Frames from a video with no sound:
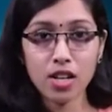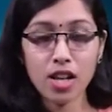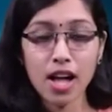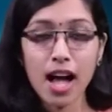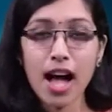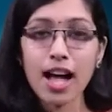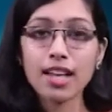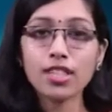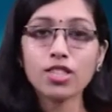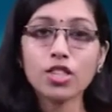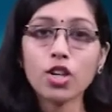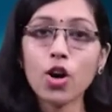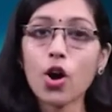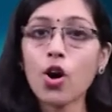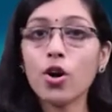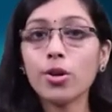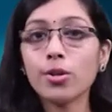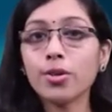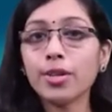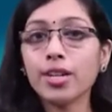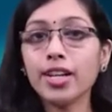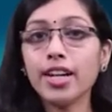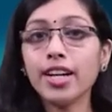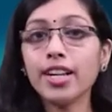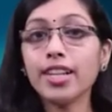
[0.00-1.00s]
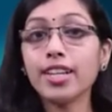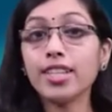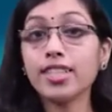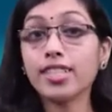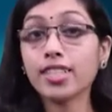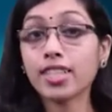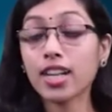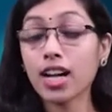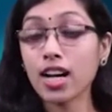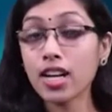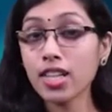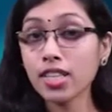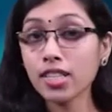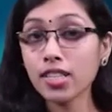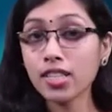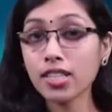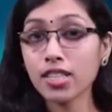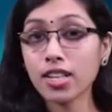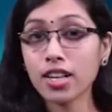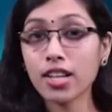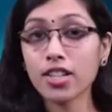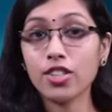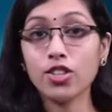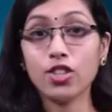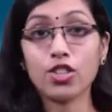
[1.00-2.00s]
As already discussed,
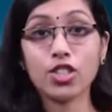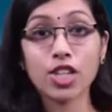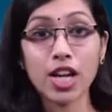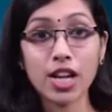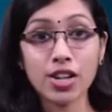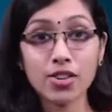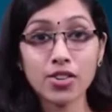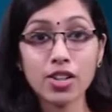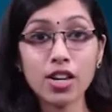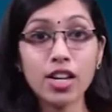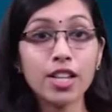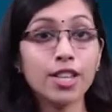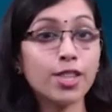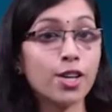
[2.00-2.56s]
generally